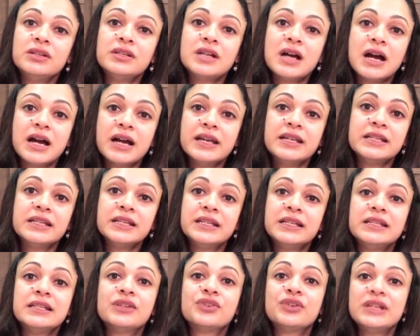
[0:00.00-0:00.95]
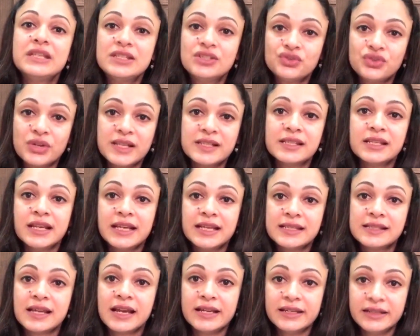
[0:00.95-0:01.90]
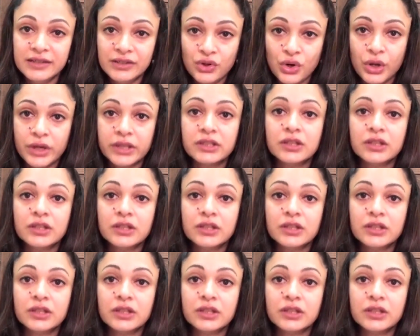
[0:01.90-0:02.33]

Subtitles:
diet and increased stress and anxiety during